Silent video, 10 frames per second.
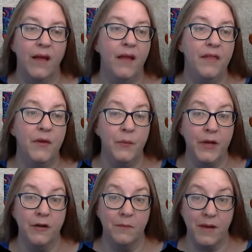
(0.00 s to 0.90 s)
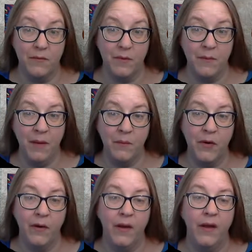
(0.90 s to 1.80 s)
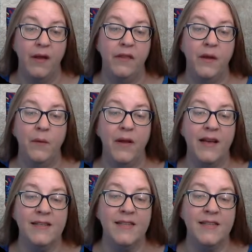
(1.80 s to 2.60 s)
Uh, the reader may remember that when I